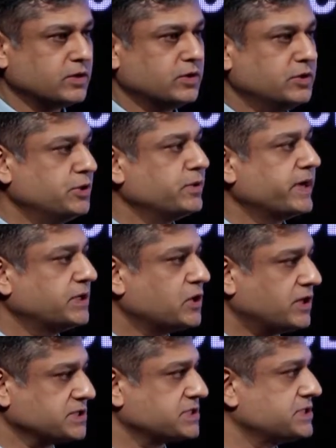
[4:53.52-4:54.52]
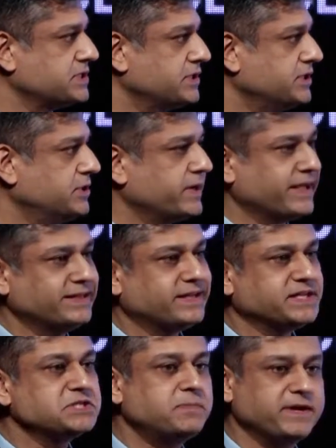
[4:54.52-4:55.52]
Do you look at costs? Do you look at their
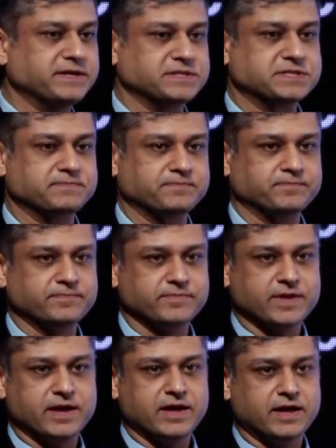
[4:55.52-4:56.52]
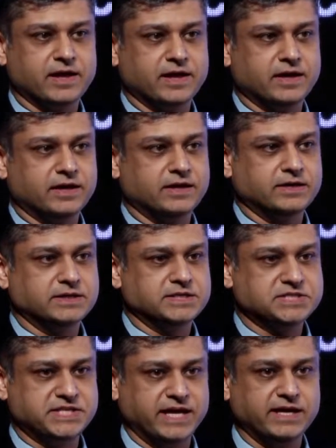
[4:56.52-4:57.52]
experience?
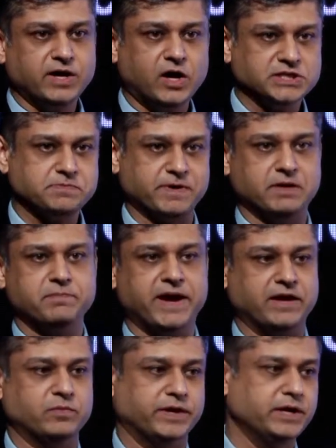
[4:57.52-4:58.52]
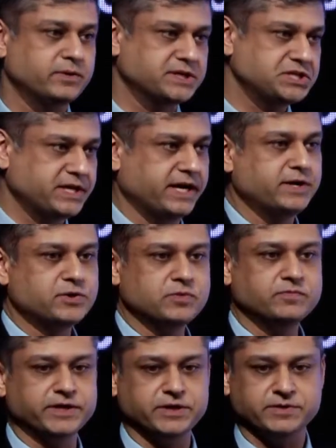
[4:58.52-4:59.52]
Staying in a hospital bed, were you in a shared
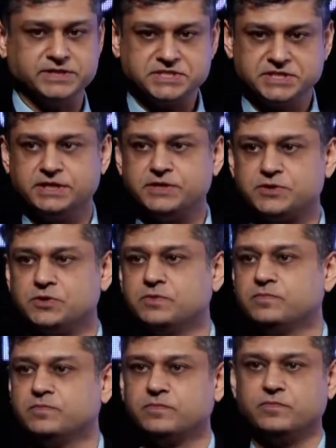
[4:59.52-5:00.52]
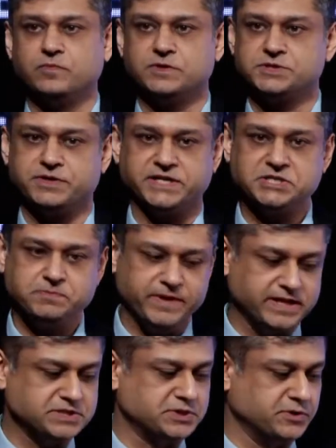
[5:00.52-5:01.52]
room? Were you in a single room? Was your
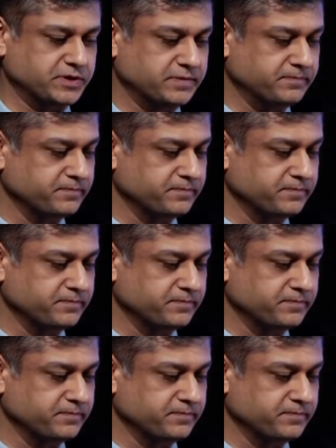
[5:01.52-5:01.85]
experience good?